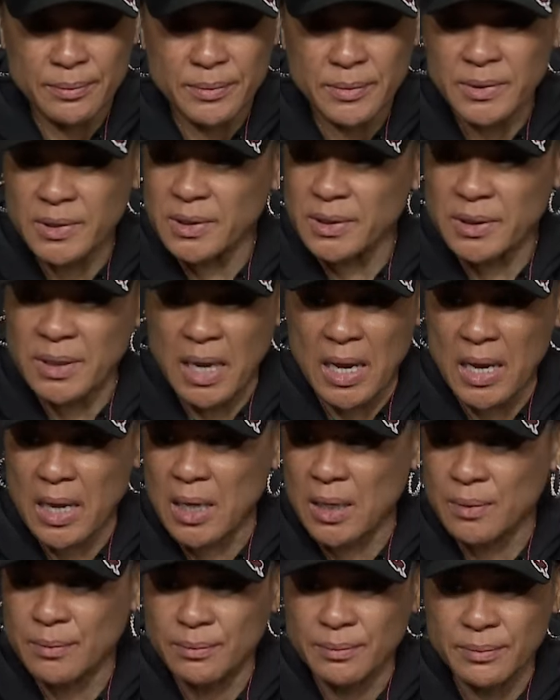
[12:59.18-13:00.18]
just
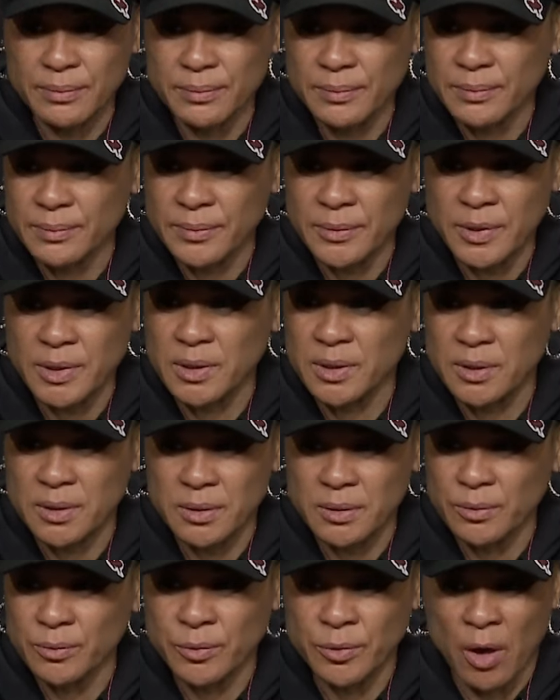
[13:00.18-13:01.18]
calm,
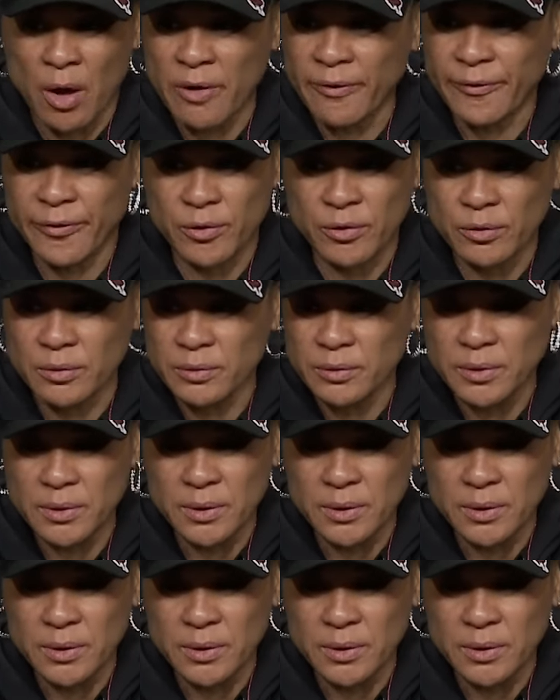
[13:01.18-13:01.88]
just thoughtful.